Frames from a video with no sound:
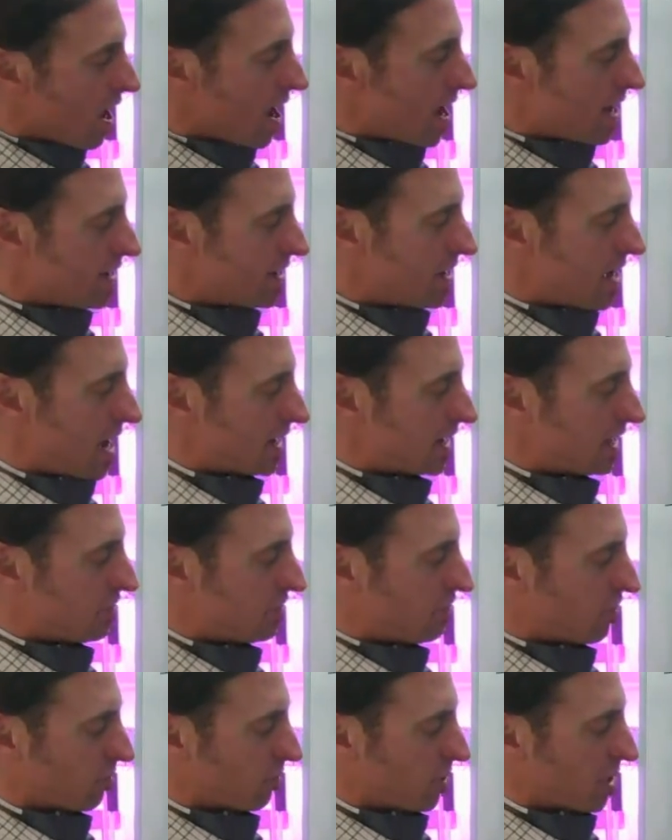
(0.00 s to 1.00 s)
And
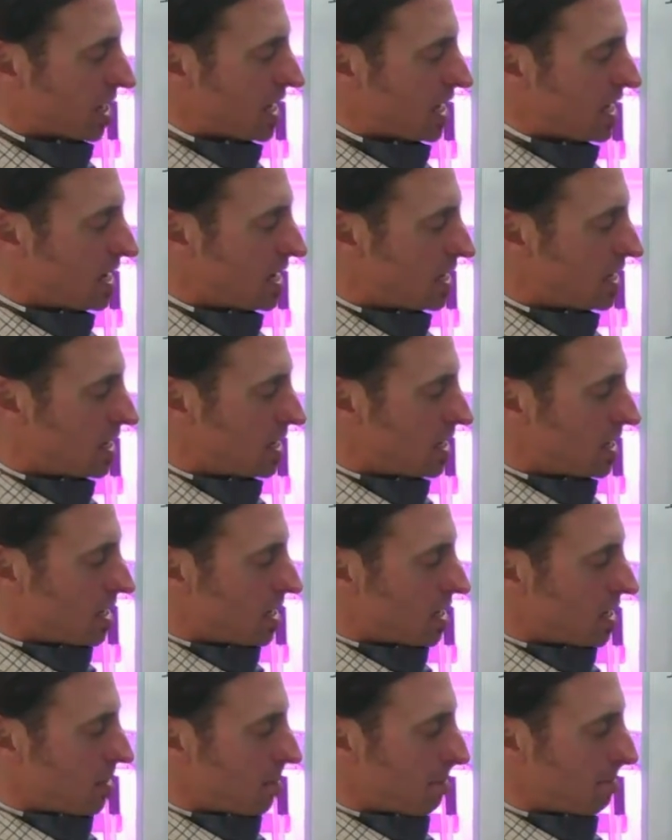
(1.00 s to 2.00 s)
-3
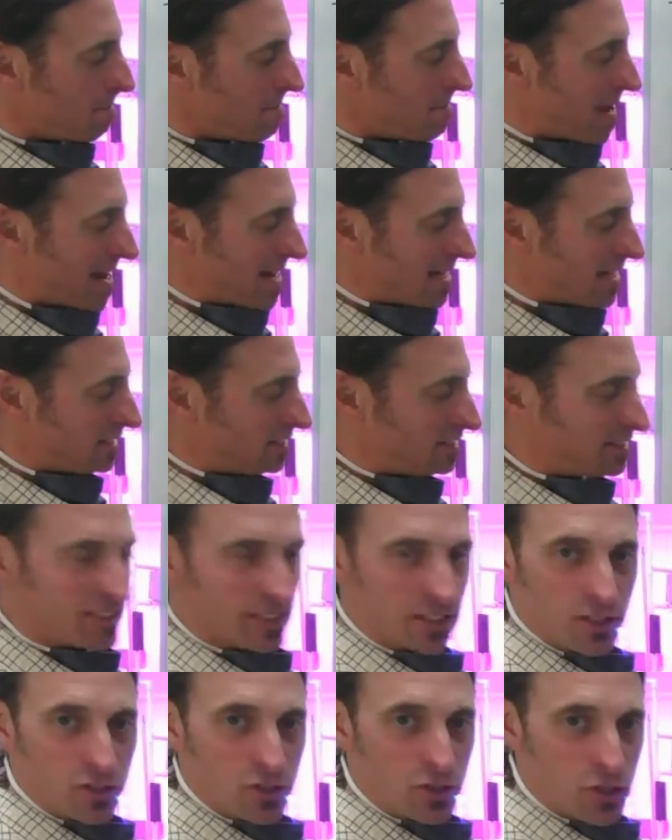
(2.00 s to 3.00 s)
minus
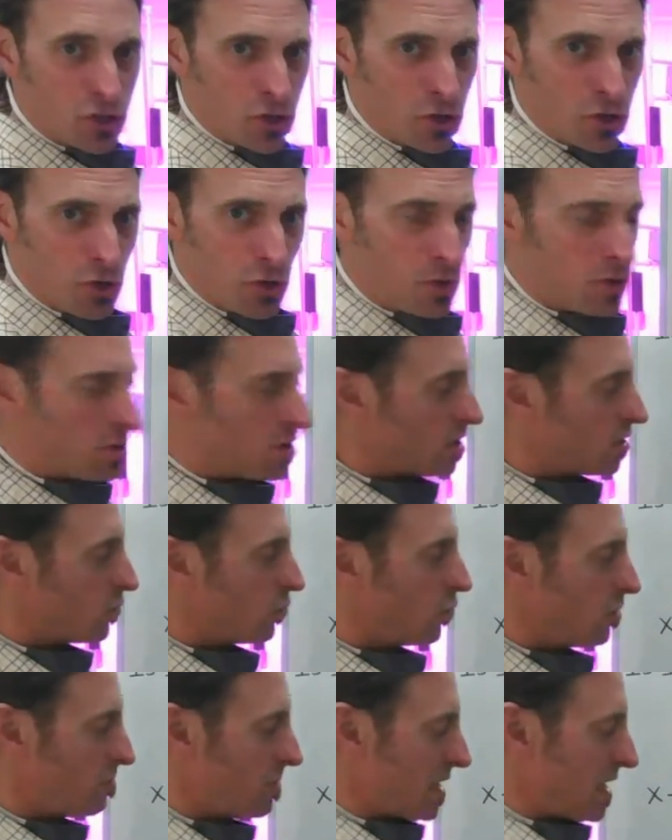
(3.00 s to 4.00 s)
2
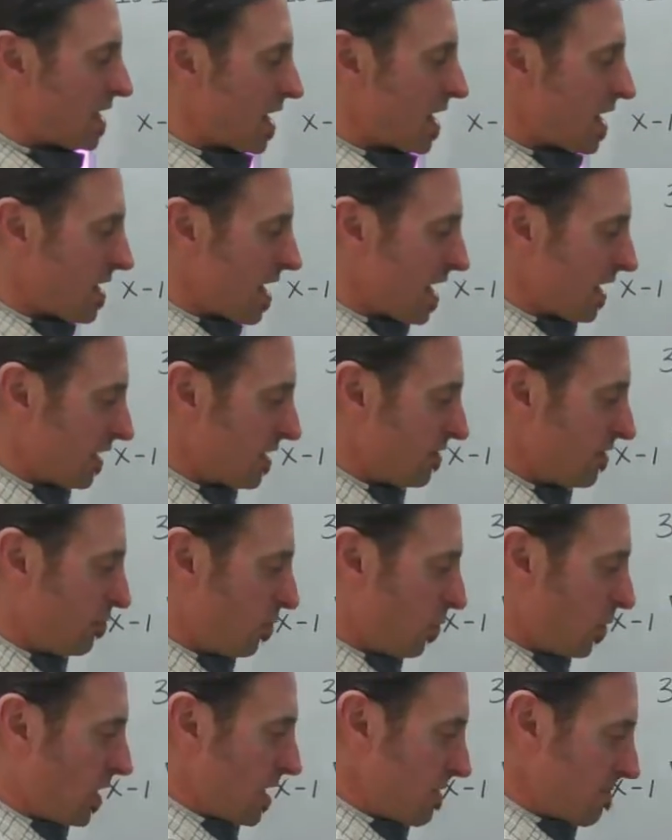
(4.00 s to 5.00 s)
would be a
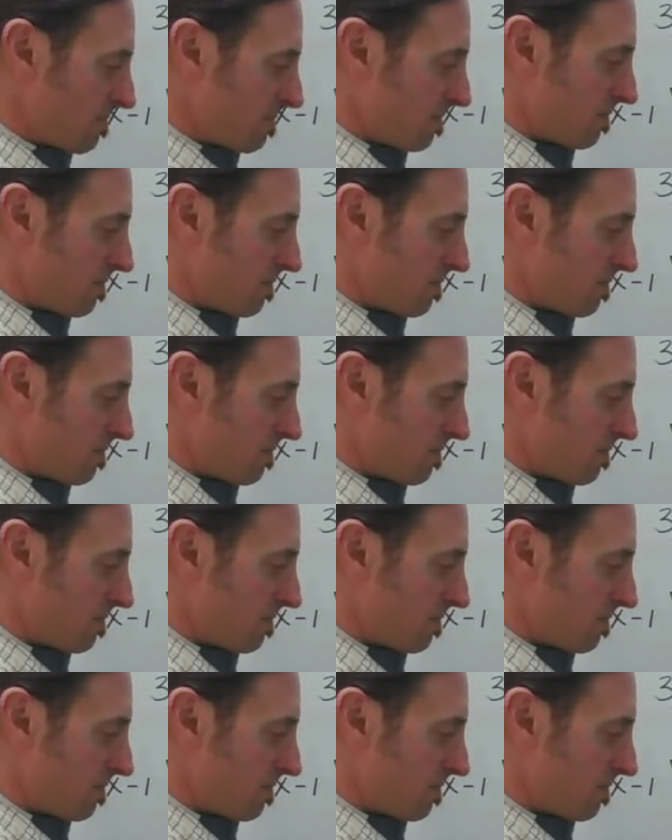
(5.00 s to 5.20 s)
-1.